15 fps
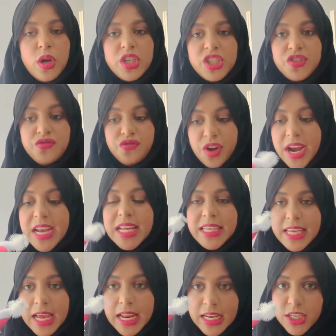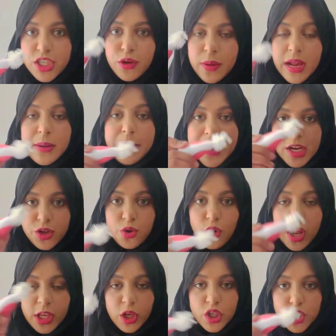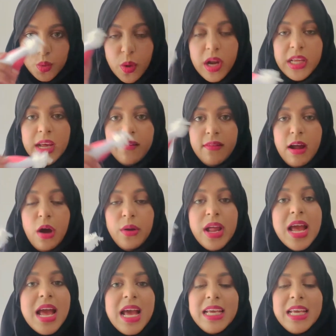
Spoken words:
and just really get into it and make sure like you're swirling it around,